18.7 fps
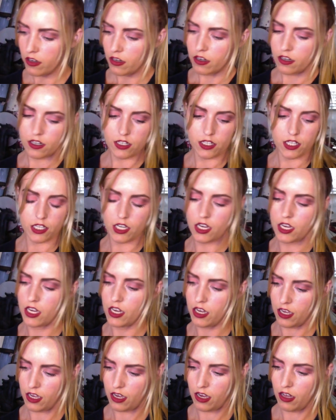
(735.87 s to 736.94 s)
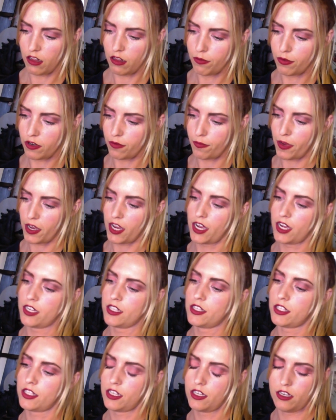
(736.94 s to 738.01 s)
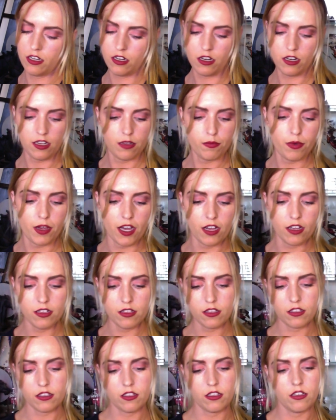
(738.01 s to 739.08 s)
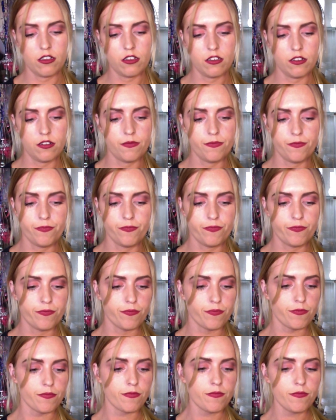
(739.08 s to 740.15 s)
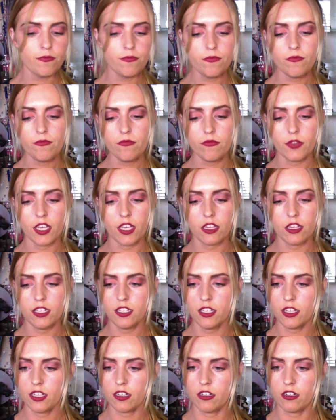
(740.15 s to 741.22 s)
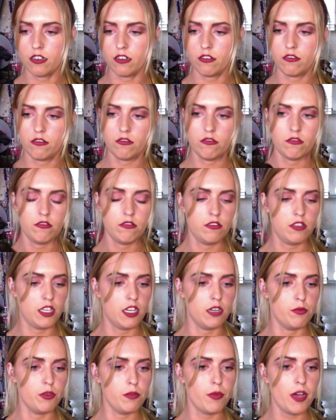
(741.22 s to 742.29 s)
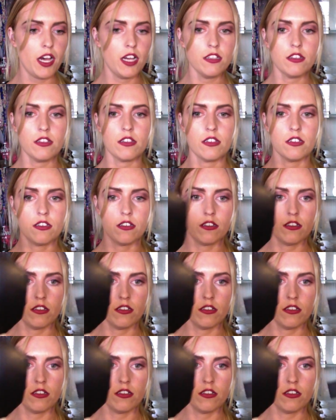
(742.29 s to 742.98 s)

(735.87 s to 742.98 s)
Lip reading: got elbow pads and knee pads. So these are the elbow pads,